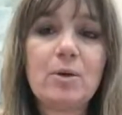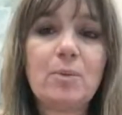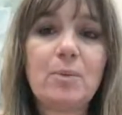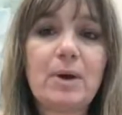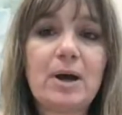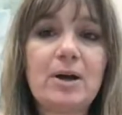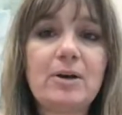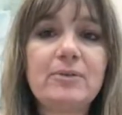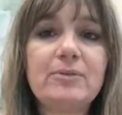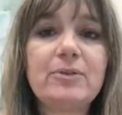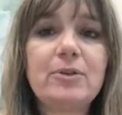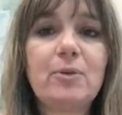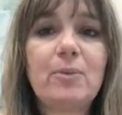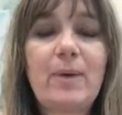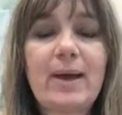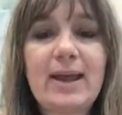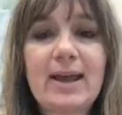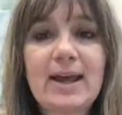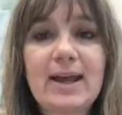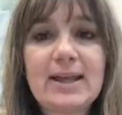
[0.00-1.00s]
Well, the
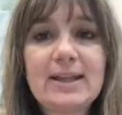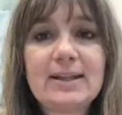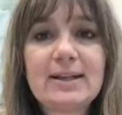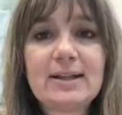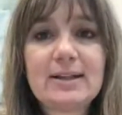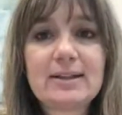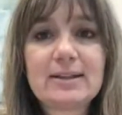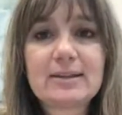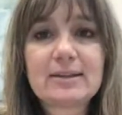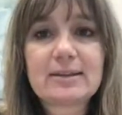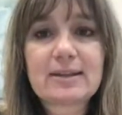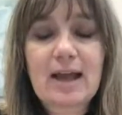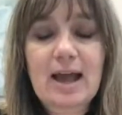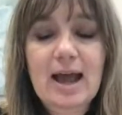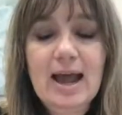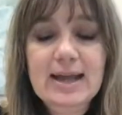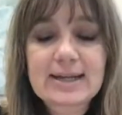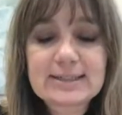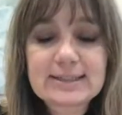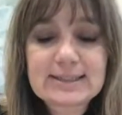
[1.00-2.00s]
way
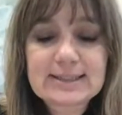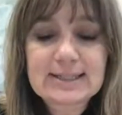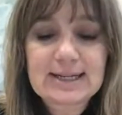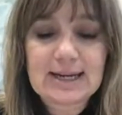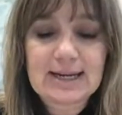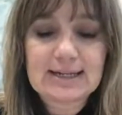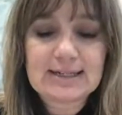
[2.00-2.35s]
I see